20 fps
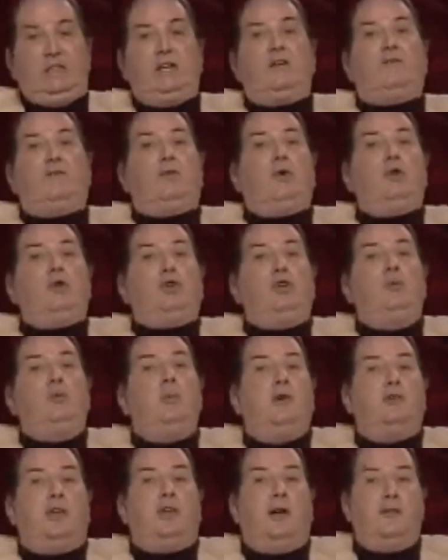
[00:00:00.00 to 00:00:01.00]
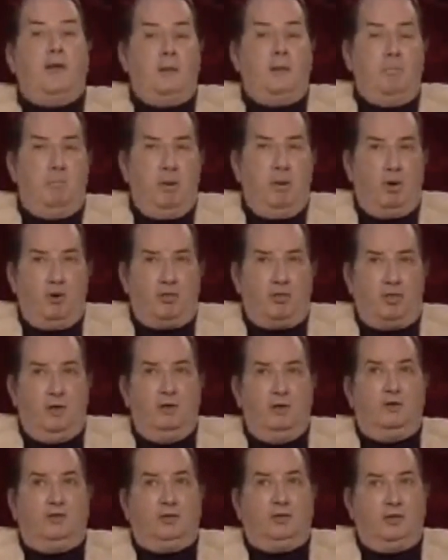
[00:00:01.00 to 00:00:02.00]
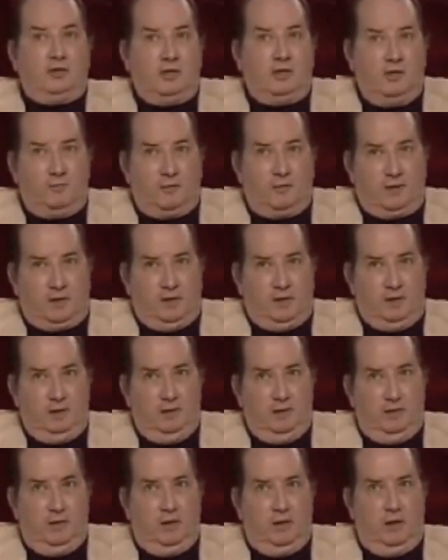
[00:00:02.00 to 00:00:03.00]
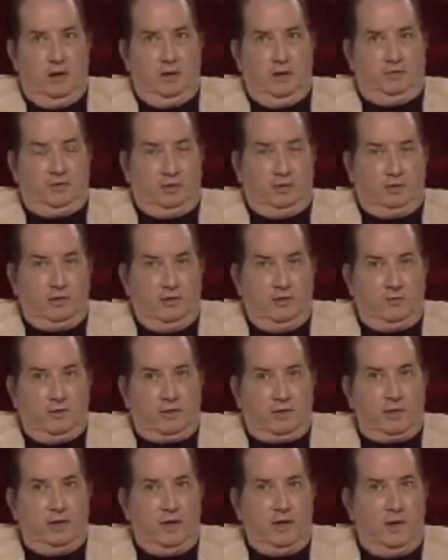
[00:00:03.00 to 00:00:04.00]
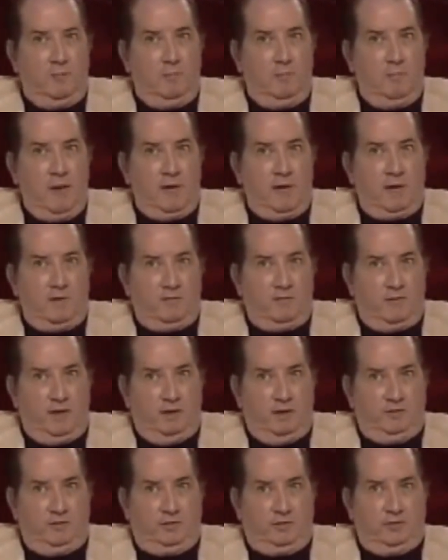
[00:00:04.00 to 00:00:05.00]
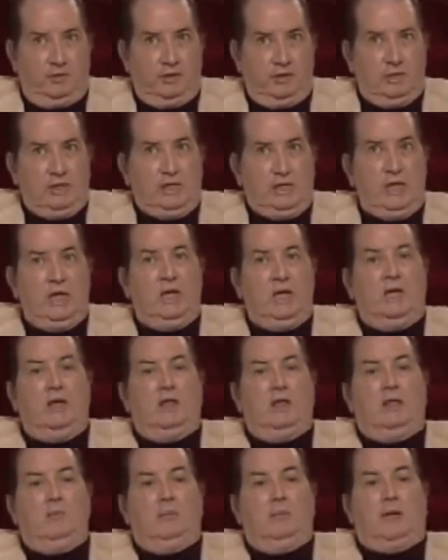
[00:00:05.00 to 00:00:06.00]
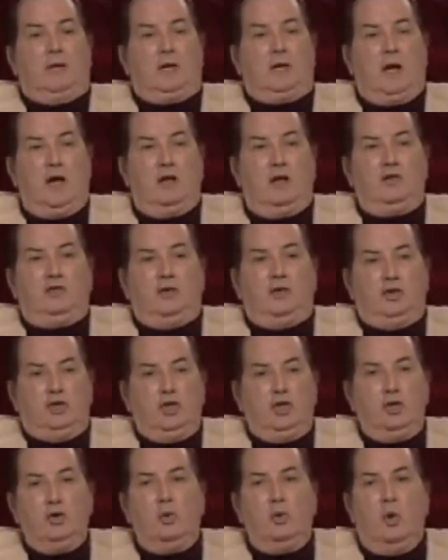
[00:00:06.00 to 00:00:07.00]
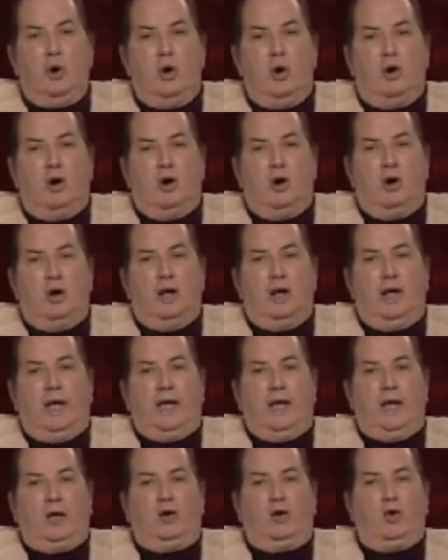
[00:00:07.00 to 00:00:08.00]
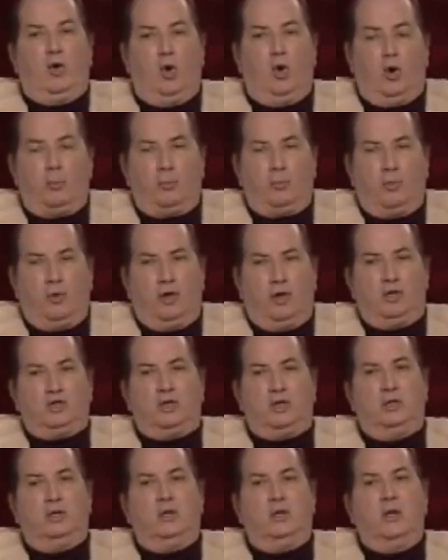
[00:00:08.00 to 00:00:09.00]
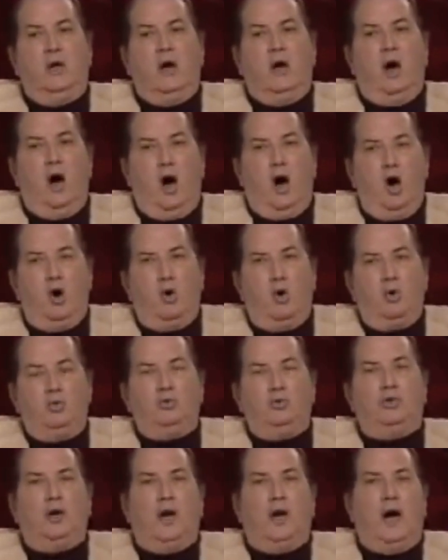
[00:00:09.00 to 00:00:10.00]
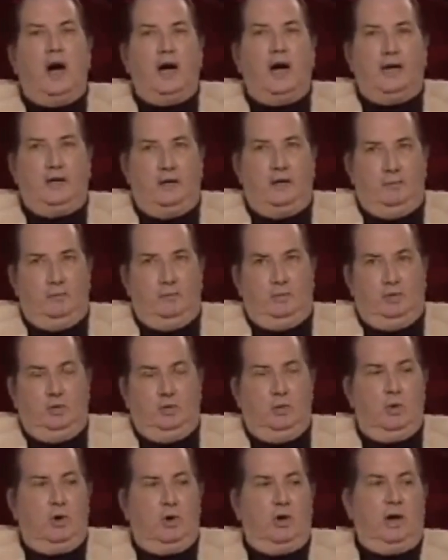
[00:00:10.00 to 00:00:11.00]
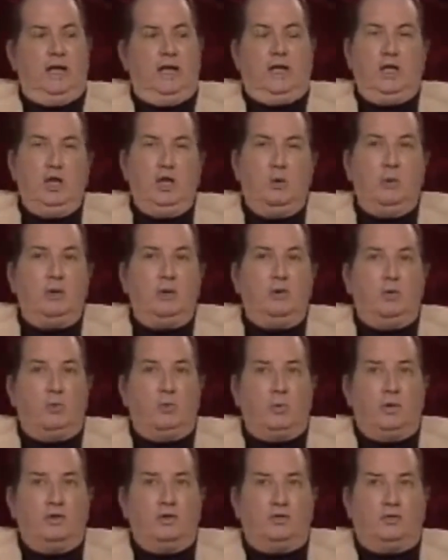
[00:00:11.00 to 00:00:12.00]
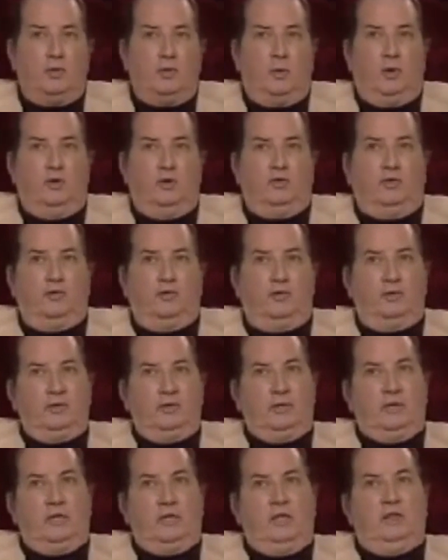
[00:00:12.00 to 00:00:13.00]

Therefore, you must have a birth certificate, a certificate of manifest, because you are a corporation owned item. You are a human resource.